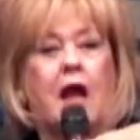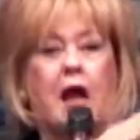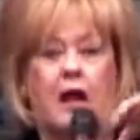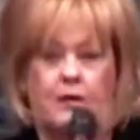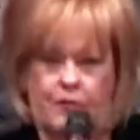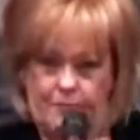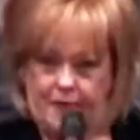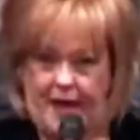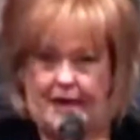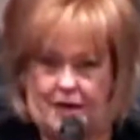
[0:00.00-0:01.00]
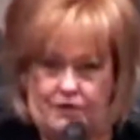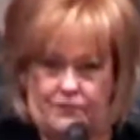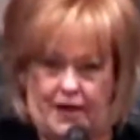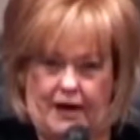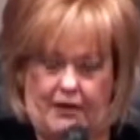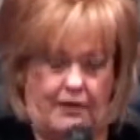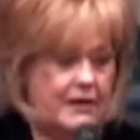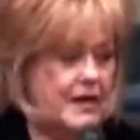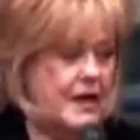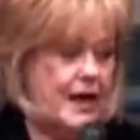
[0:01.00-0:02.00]
all the way back on there
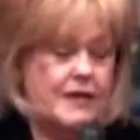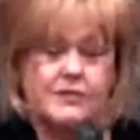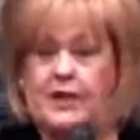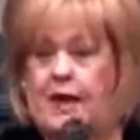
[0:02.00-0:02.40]
and said,